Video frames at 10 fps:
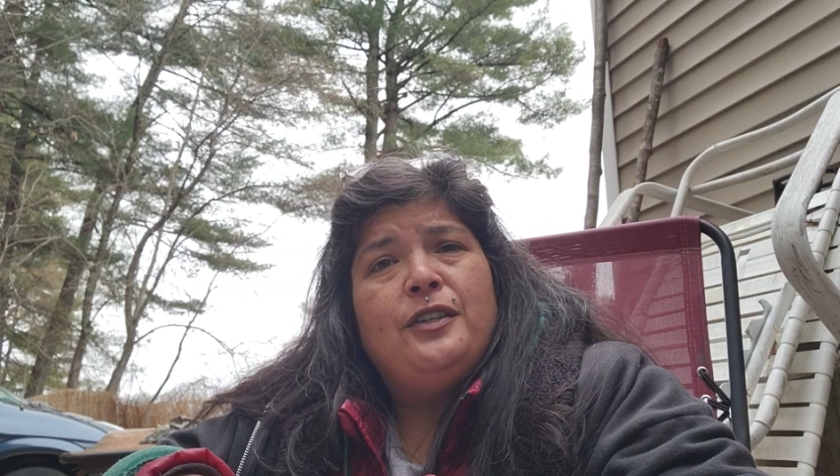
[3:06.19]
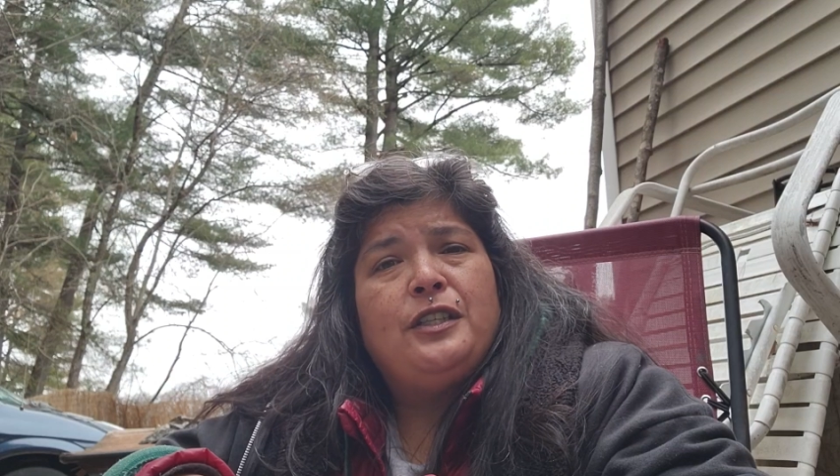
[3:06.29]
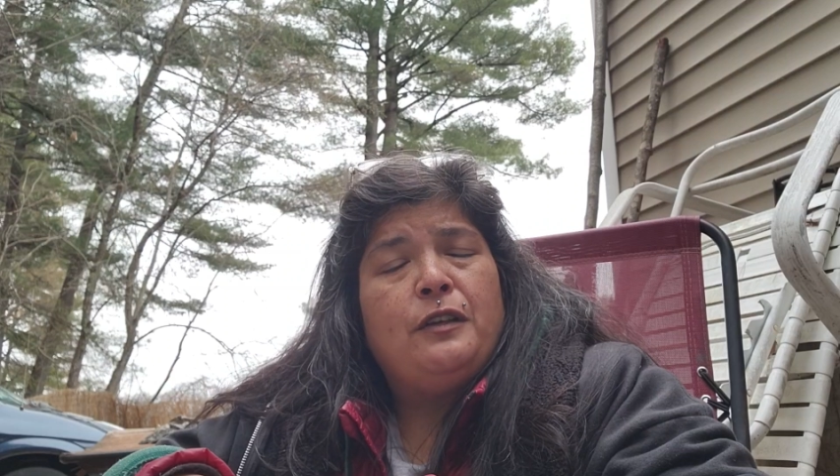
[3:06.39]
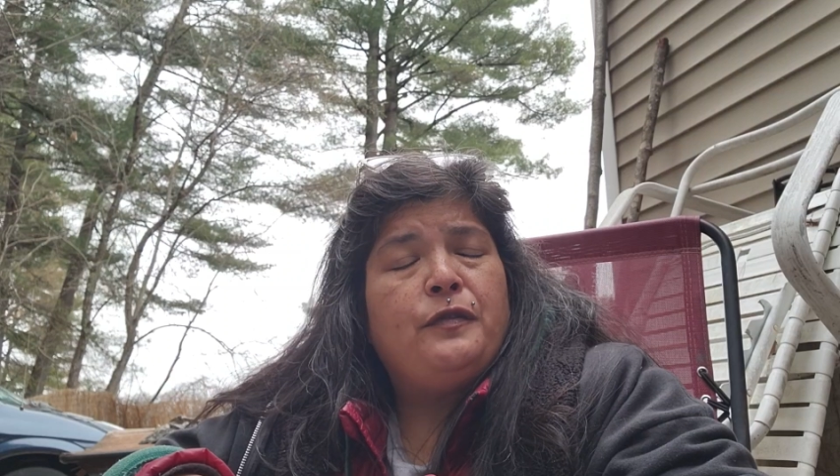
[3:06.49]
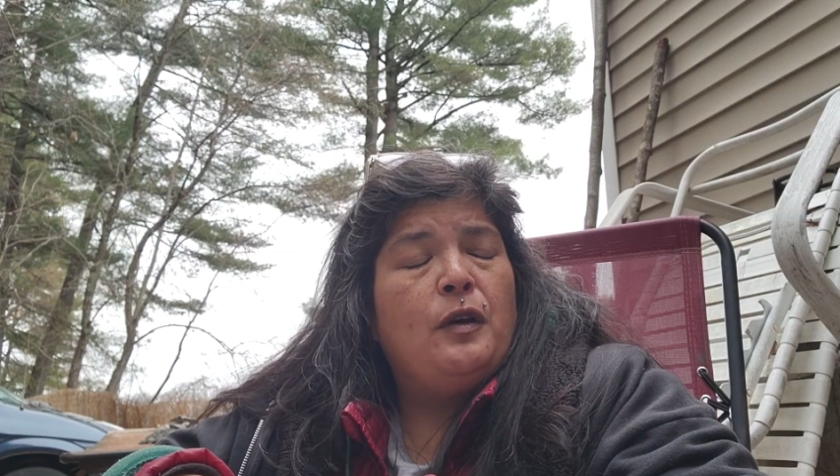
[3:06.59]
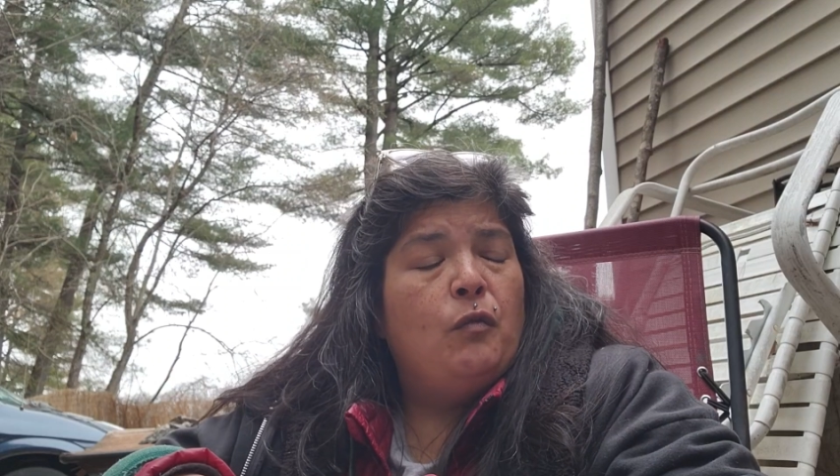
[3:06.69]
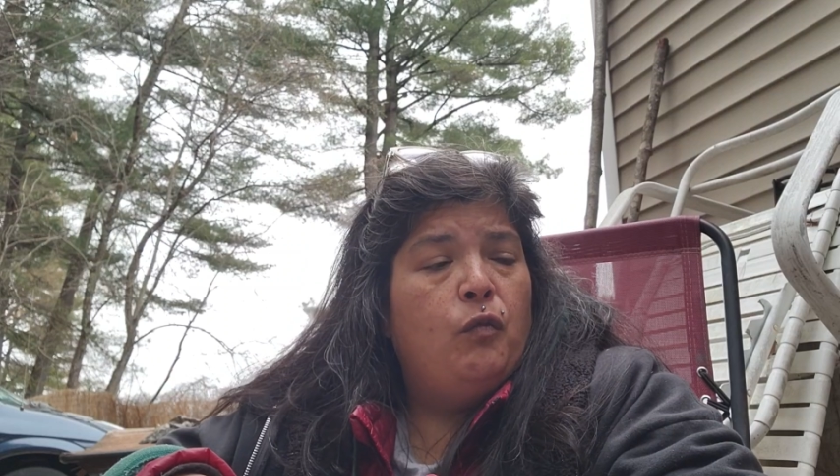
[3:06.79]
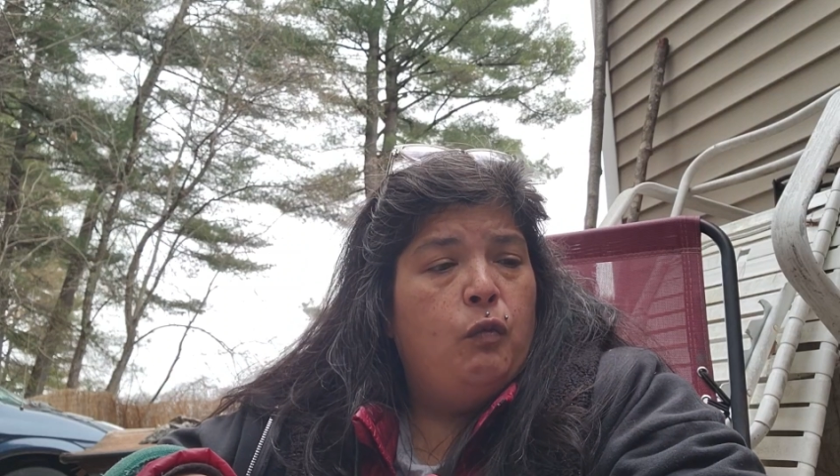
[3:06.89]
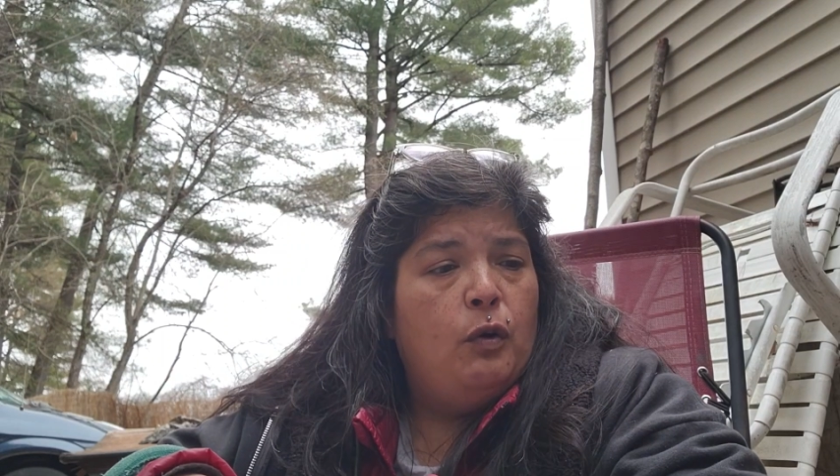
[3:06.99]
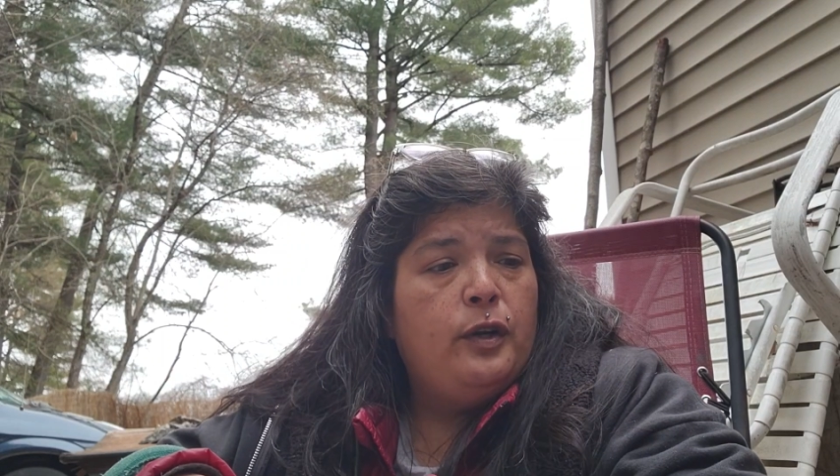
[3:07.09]
stuff that
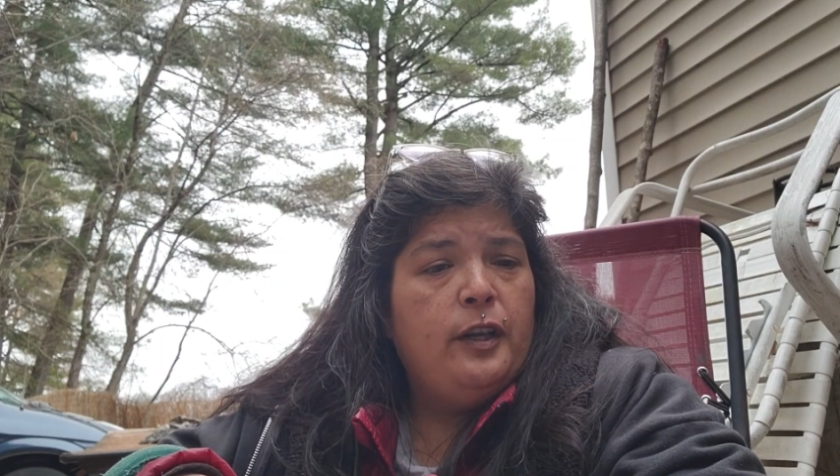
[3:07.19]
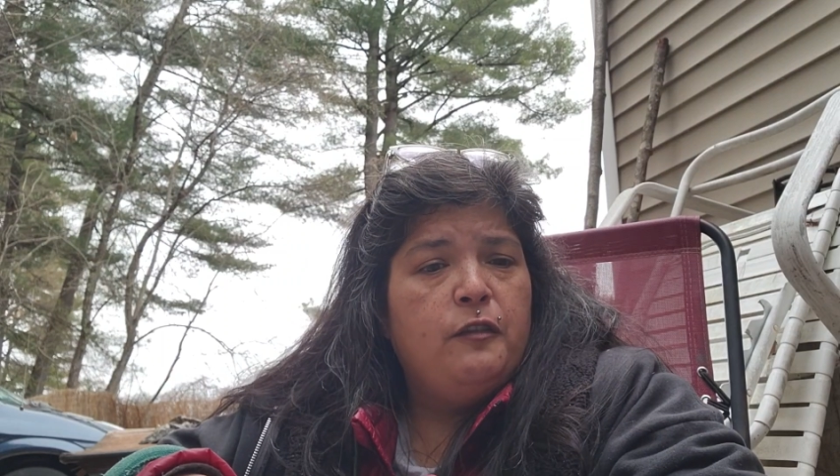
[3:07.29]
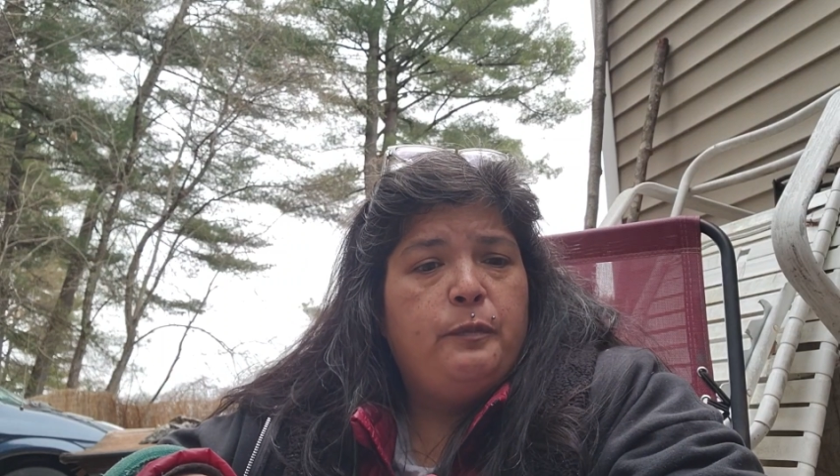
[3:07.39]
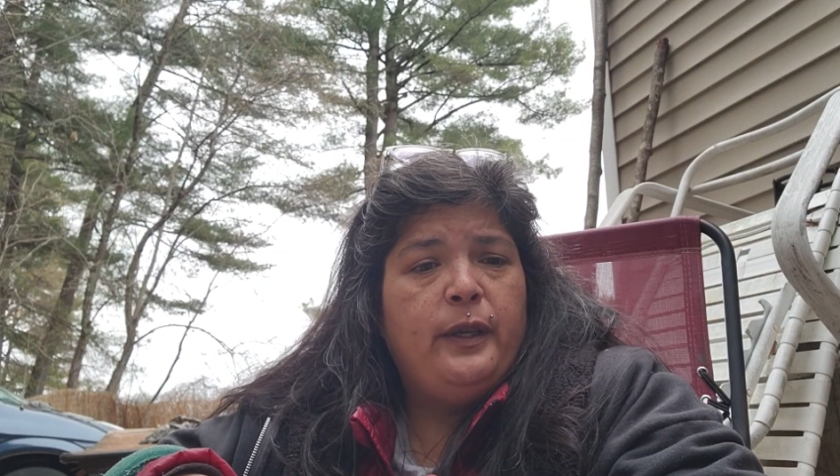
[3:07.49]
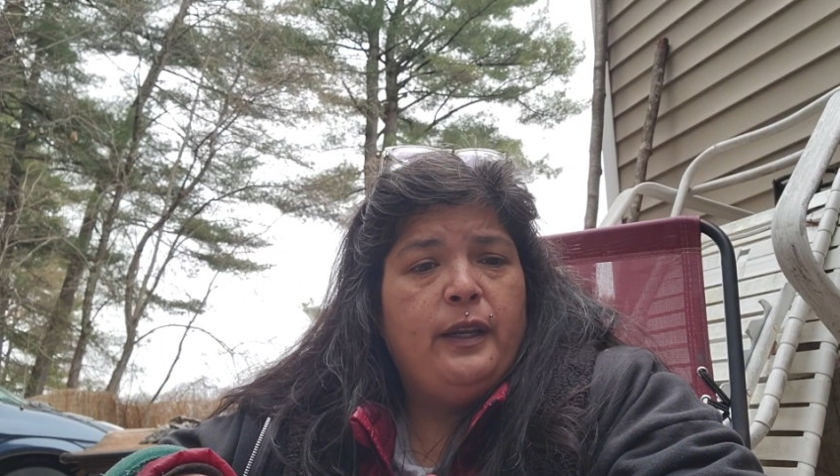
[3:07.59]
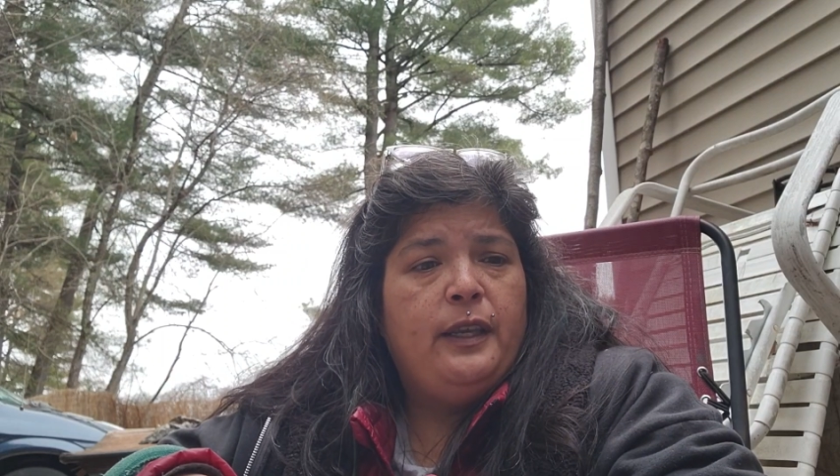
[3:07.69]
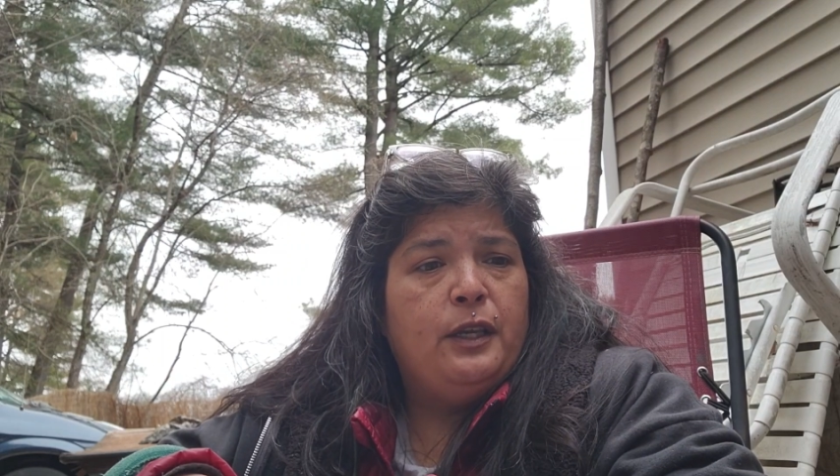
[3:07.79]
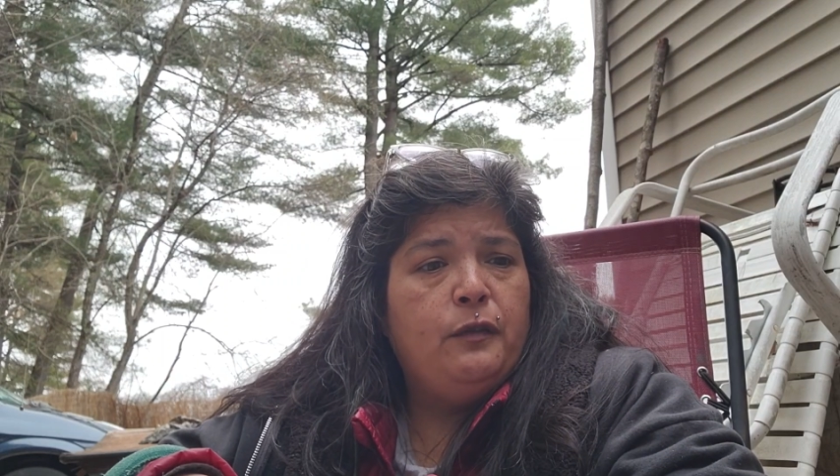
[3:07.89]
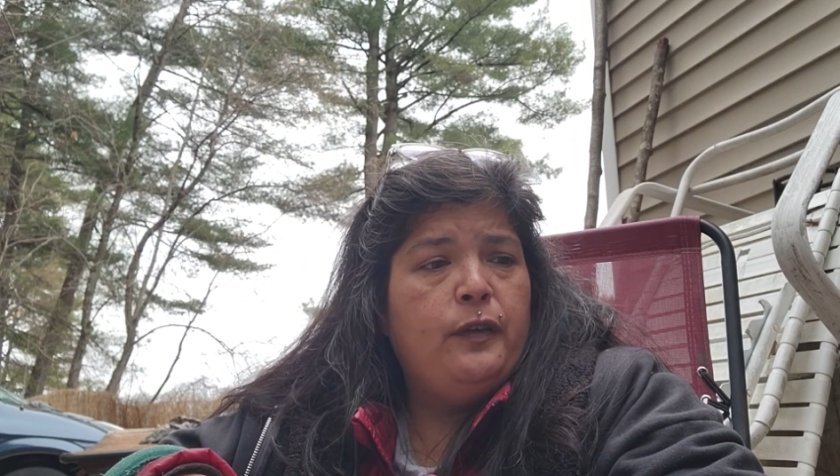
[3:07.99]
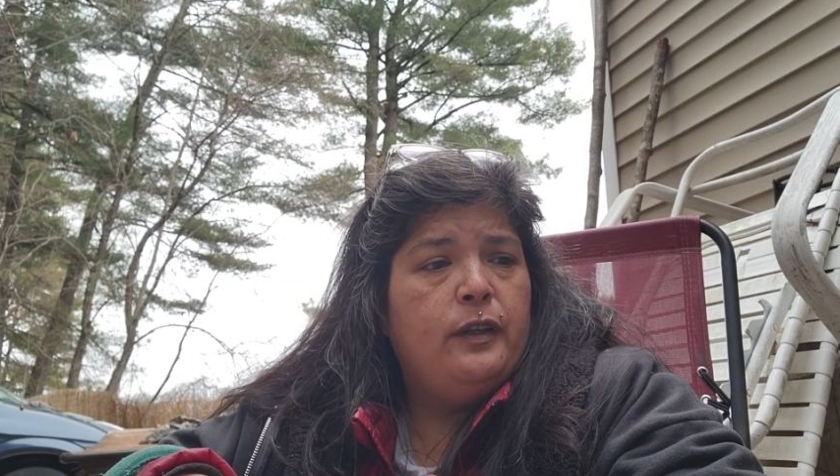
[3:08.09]
would have been
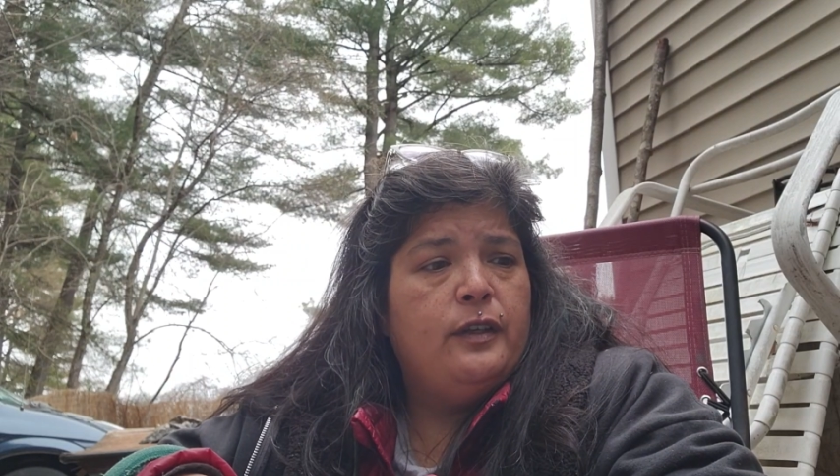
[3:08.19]
given